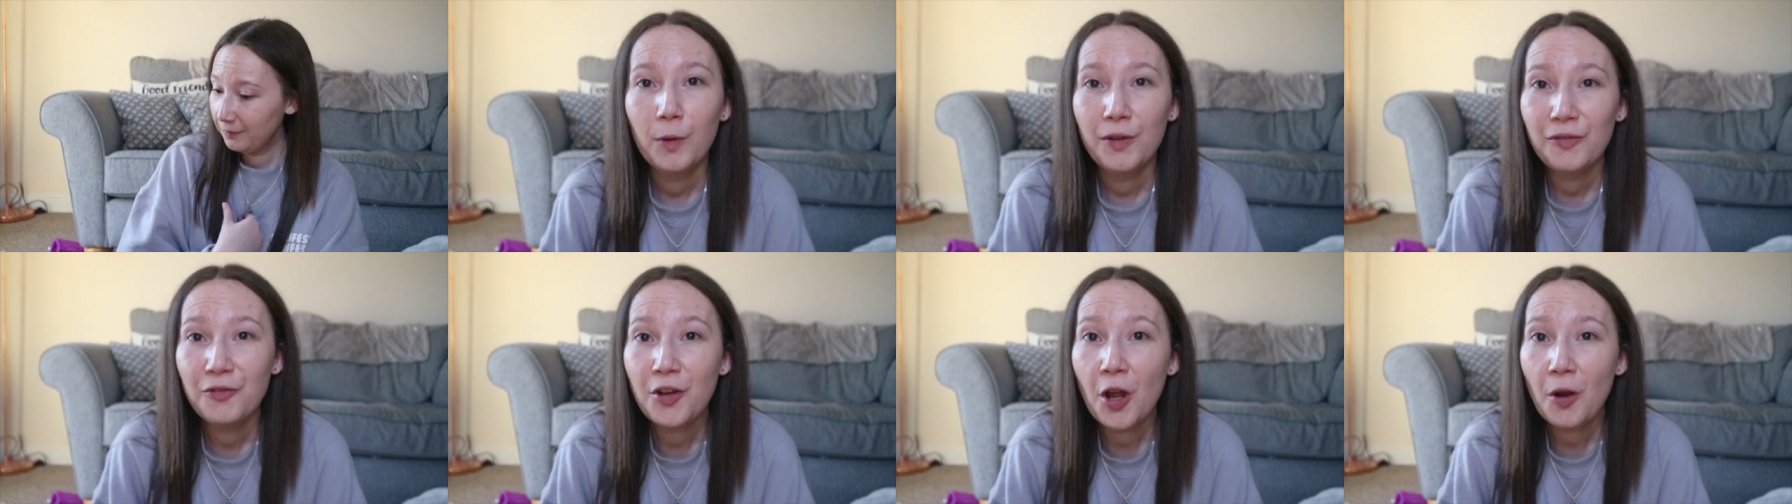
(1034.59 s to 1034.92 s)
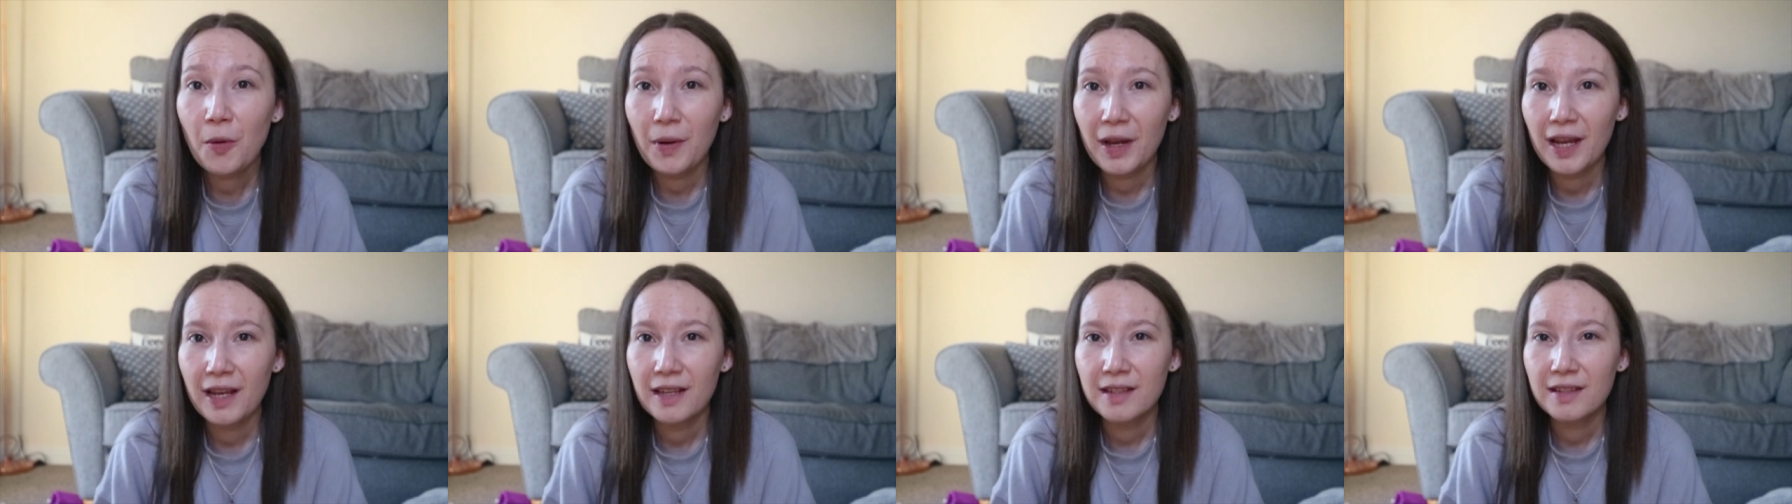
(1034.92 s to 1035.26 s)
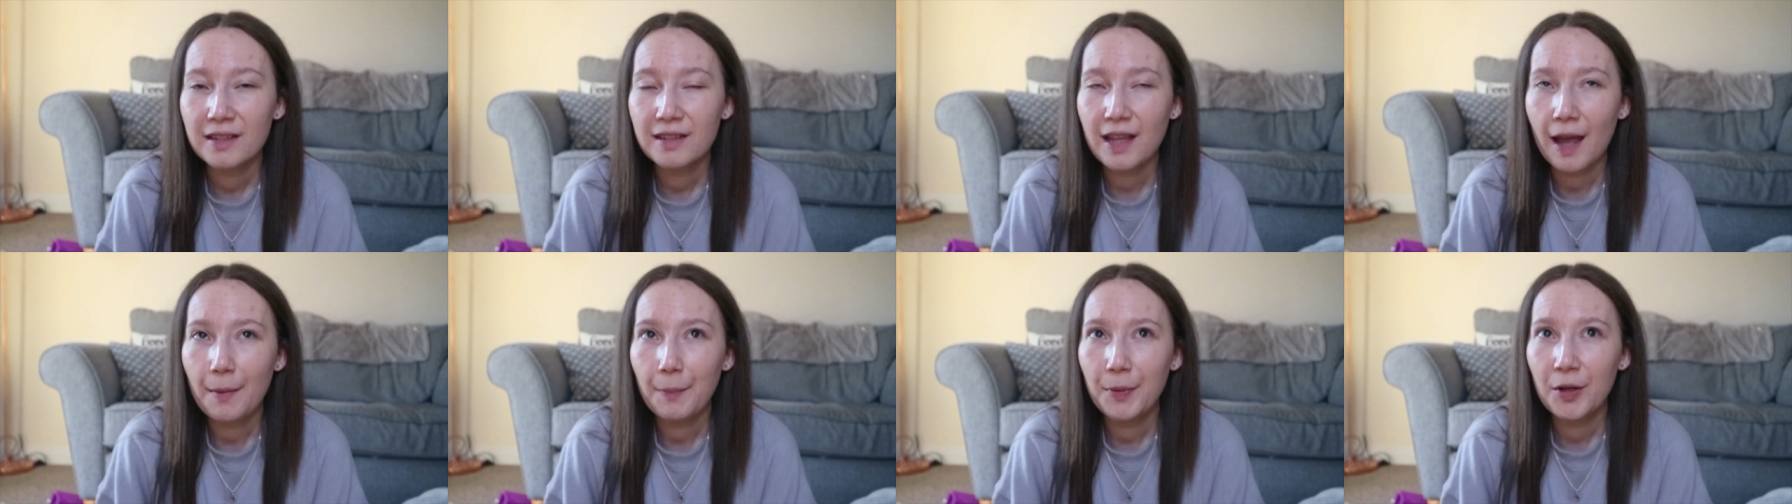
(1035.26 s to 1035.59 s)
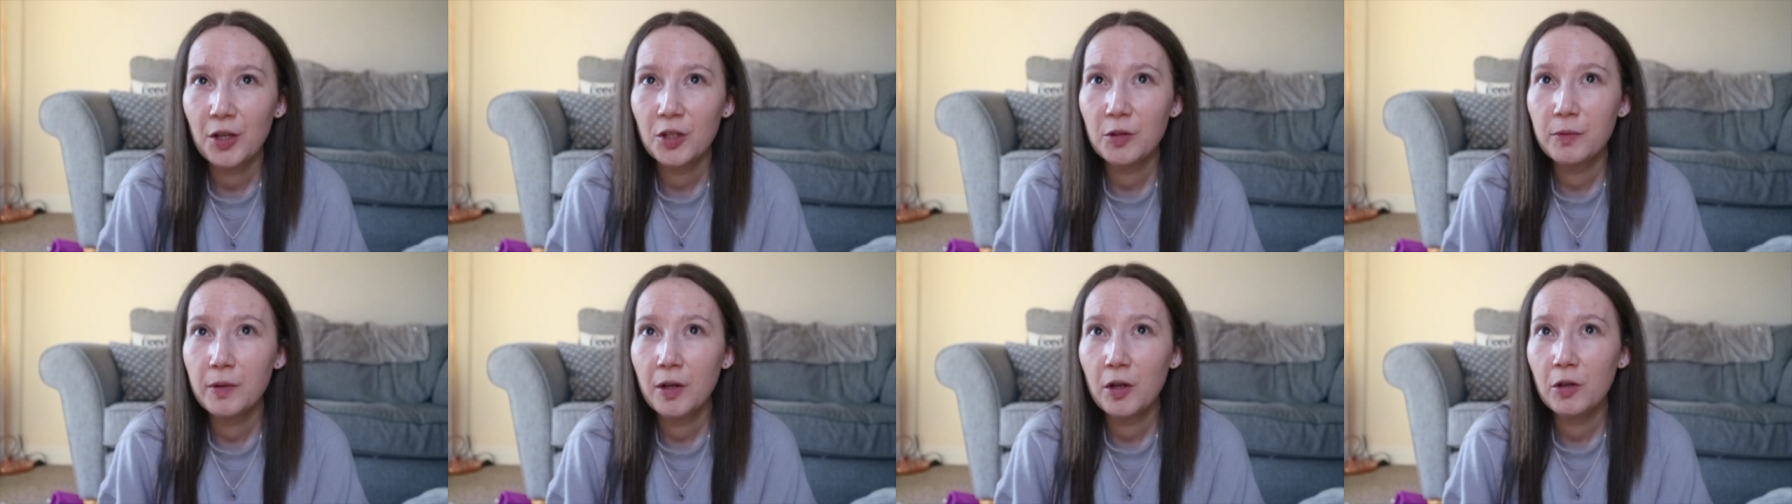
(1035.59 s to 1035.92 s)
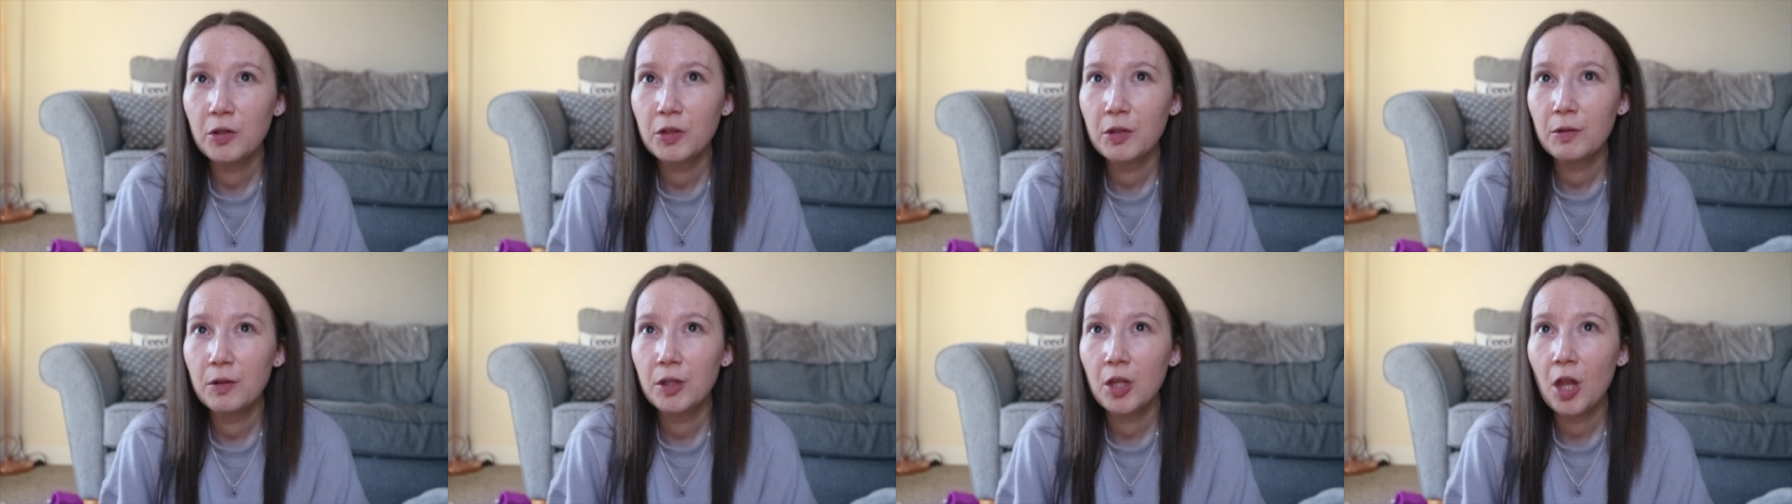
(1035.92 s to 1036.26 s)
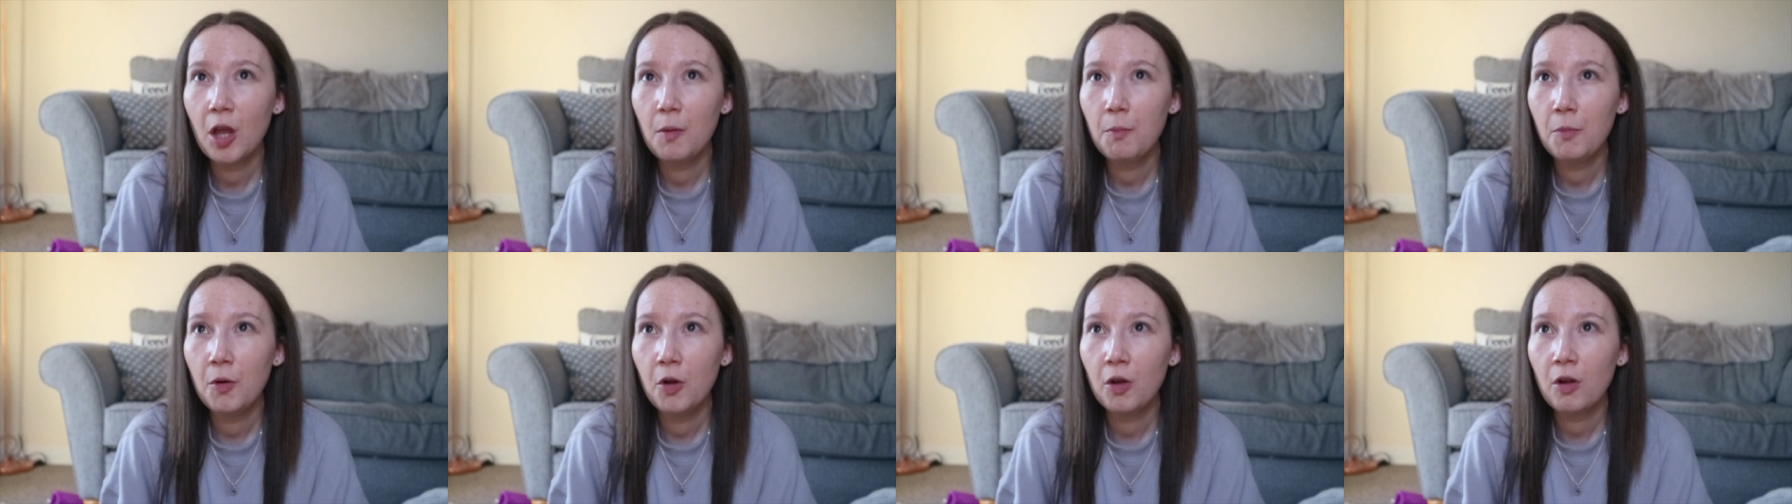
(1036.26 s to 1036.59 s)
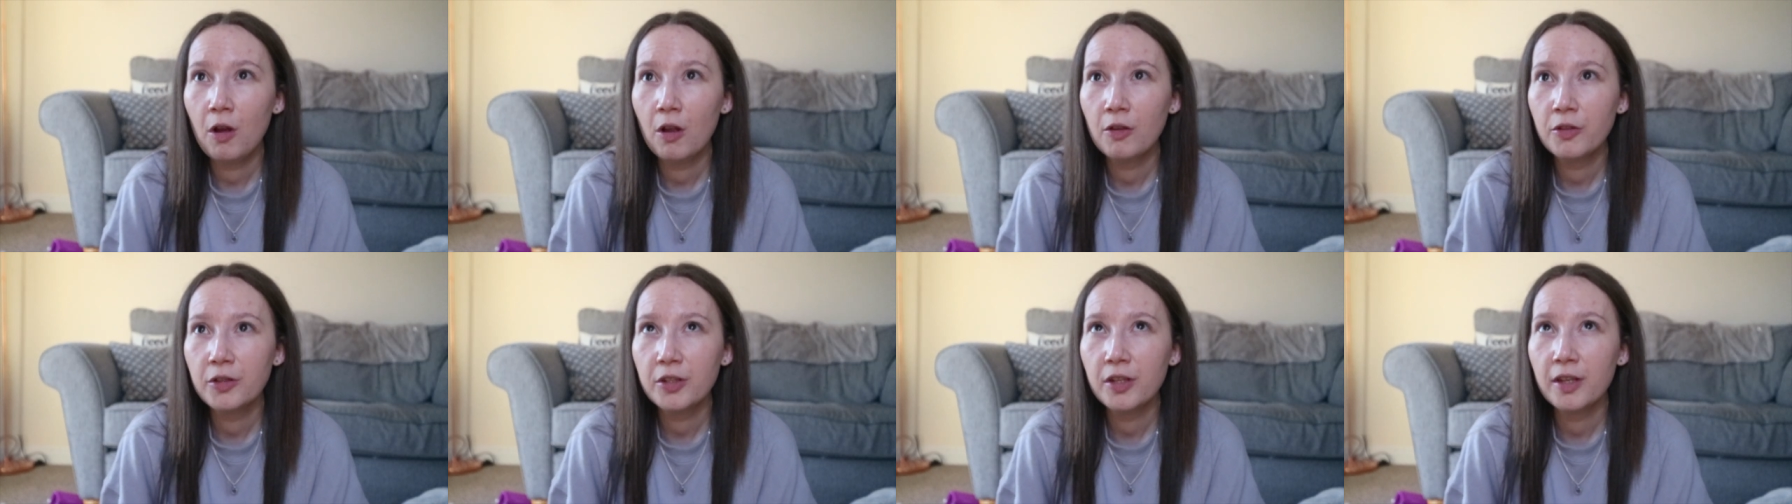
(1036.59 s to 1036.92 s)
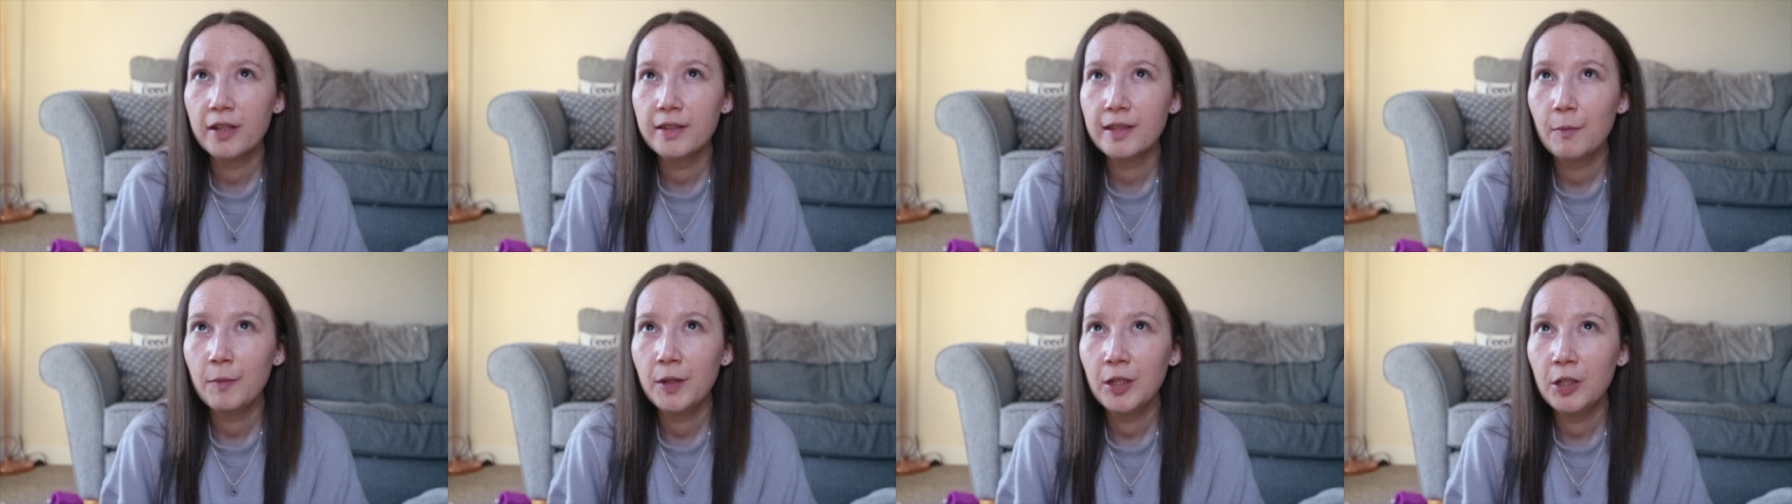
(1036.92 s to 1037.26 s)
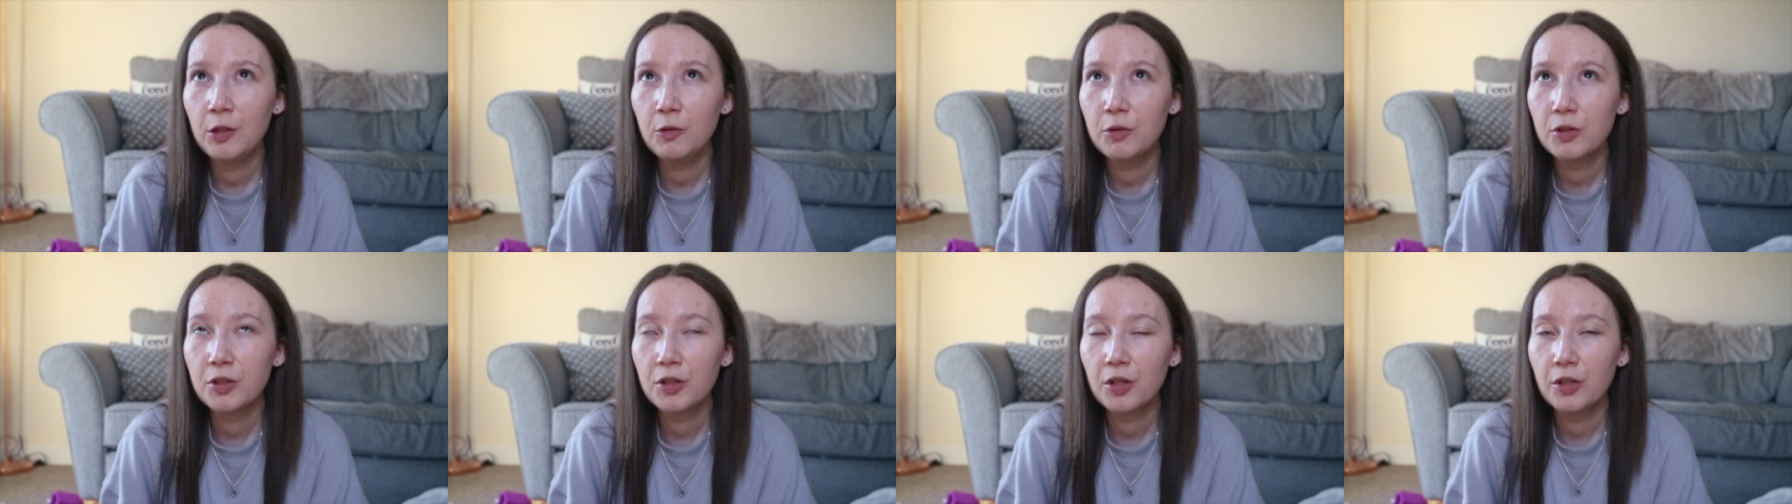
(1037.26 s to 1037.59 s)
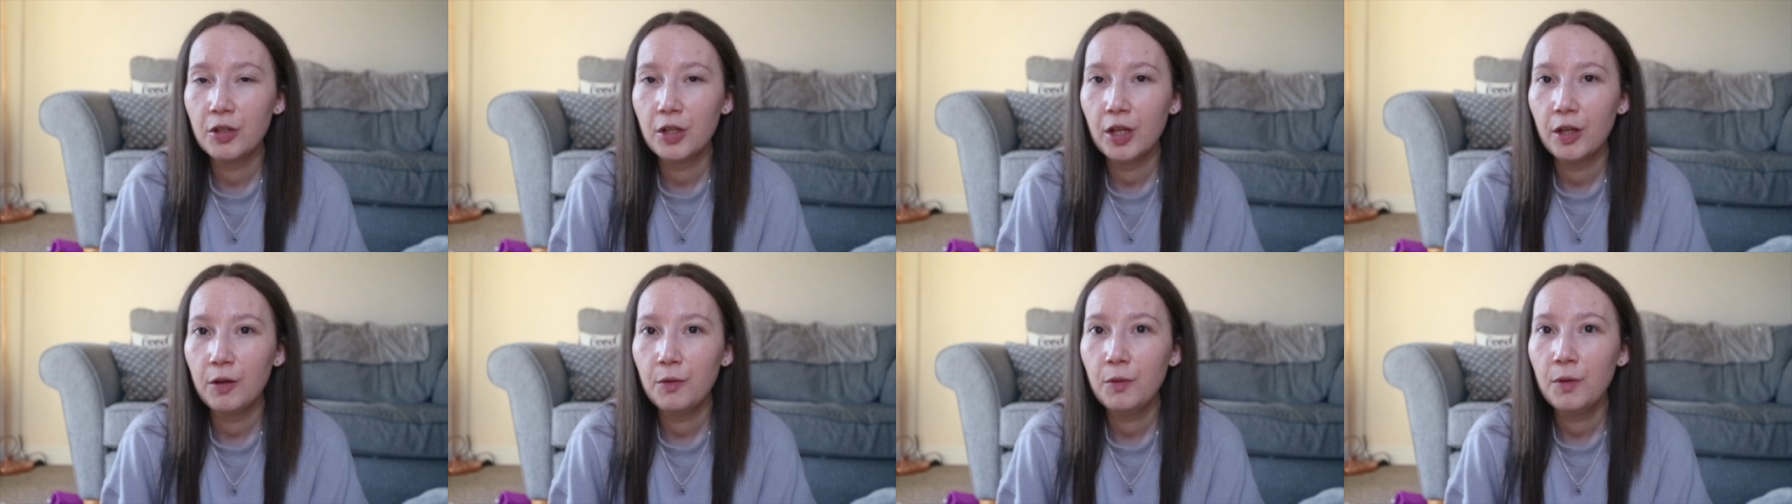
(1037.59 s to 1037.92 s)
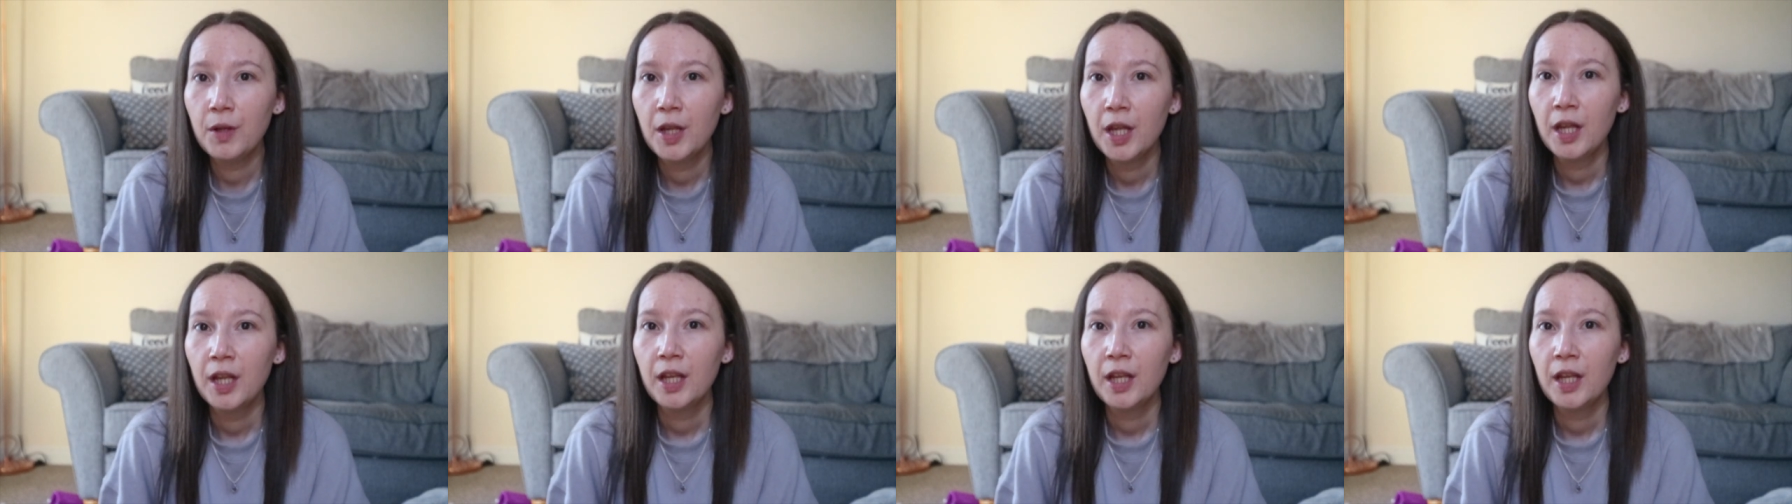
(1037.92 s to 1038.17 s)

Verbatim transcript: We've noticed that because we go to a lot more concerts than we used to do,